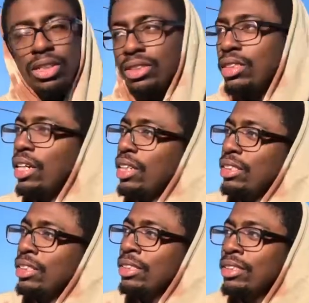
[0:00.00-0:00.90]
don't sell it.
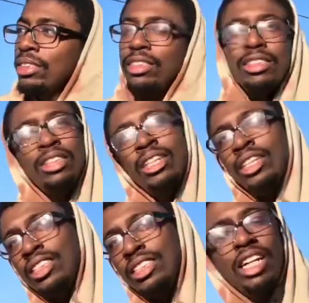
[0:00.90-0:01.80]

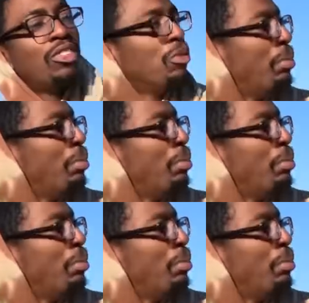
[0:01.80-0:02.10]
Sell it for